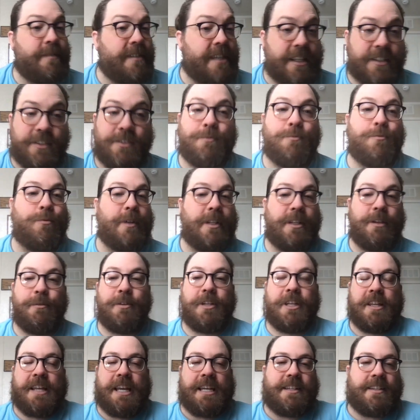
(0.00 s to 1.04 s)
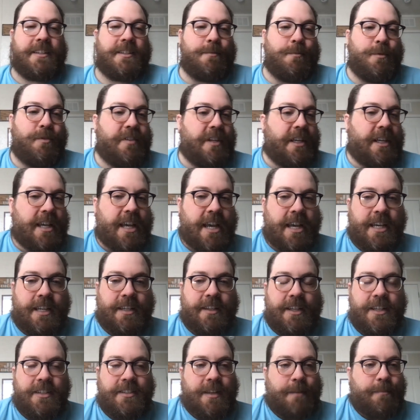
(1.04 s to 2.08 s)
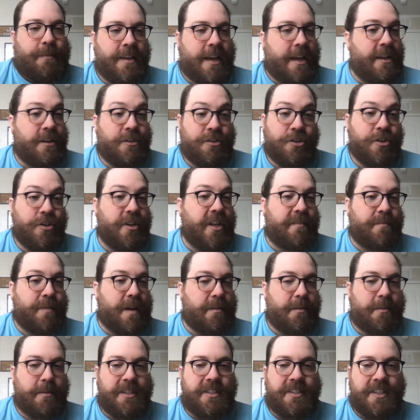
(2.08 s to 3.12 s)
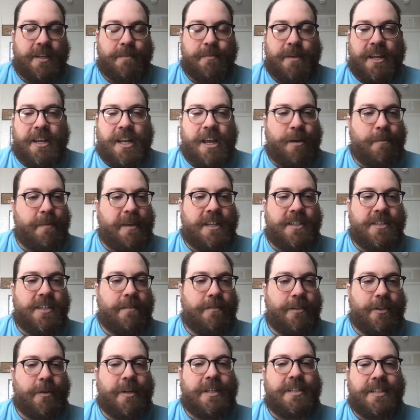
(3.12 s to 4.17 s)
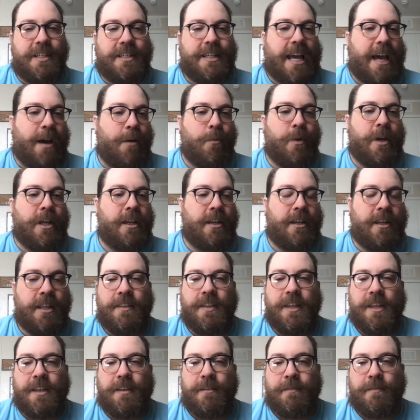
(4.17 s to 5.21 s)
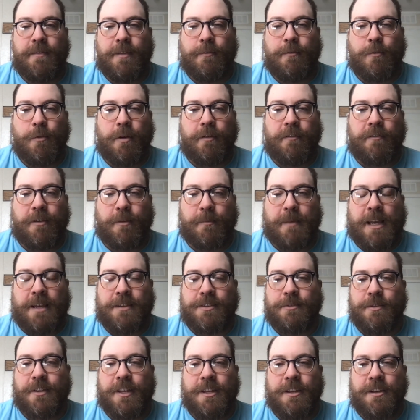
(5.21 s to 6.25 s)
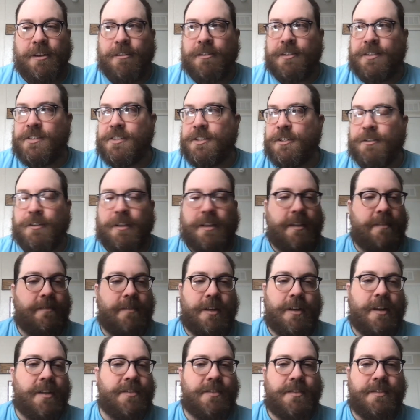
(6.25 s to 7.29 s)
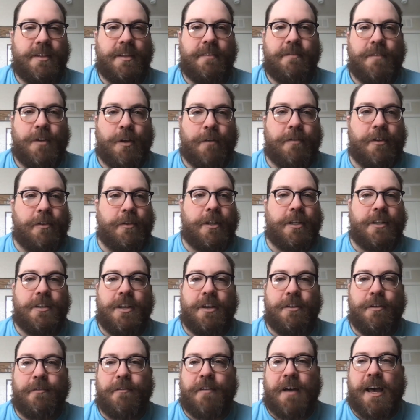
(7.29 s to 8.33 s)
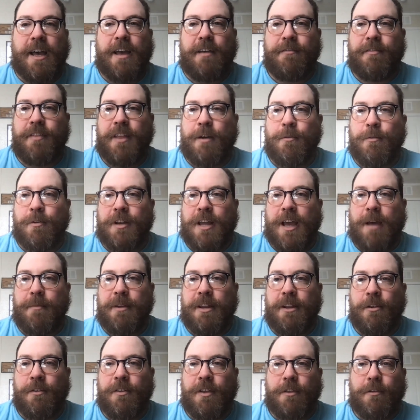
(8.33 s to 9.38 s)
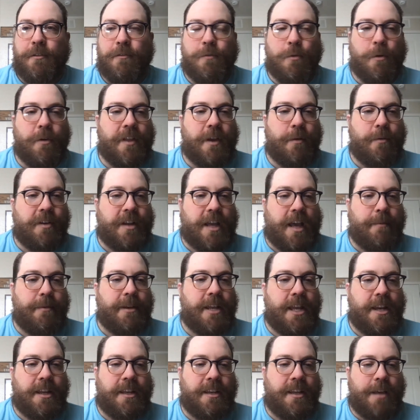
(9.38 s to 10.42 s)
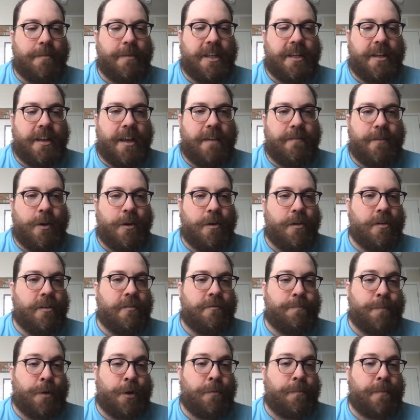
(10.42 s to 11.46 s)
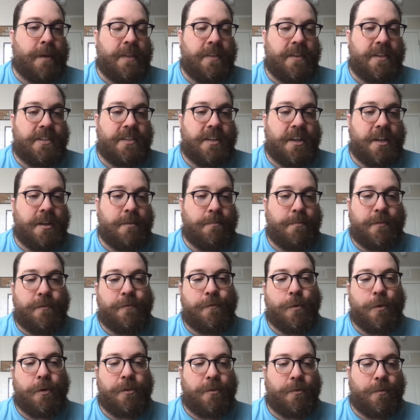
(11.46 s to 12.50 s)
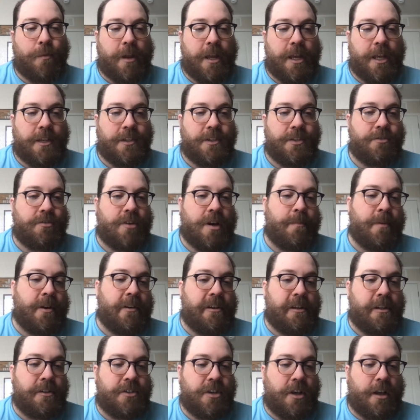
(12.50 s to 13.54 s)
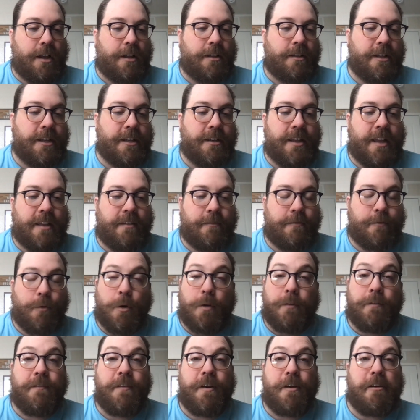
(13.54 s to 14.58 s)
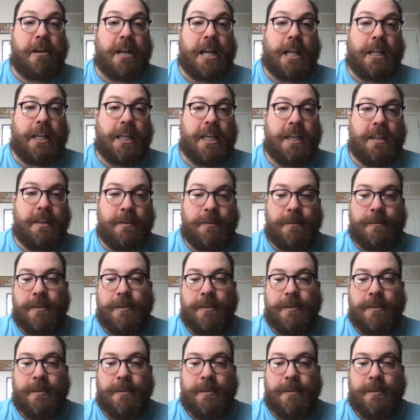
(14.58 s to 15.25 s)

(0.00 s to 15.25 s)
Yes, really, really liked this movie. And like I said, I should have probably seen it by now because even though it did not win the foreign film Oscar that year, it still is, if you look at the other 5 that were nominated, or the other 4 that were nominated, I mean, have you heard of Burnt by the Sun, Before the Rain, Strawberry and Chocolate, or Farinelli?